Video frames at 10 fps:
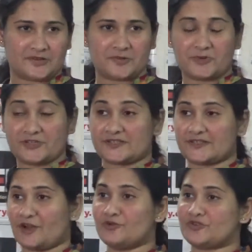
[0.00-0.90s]
a
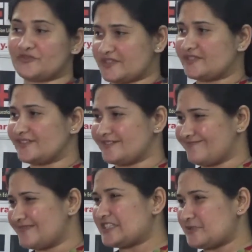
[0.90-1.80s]
person out of a
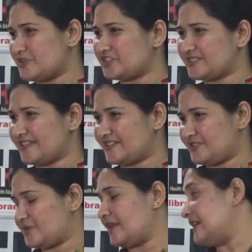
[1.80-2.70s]
certain situation that
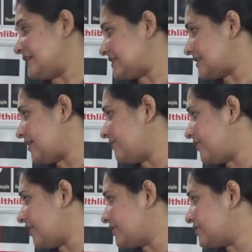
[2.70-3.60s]
you think is
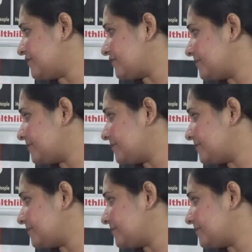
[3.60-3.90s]
unproductive.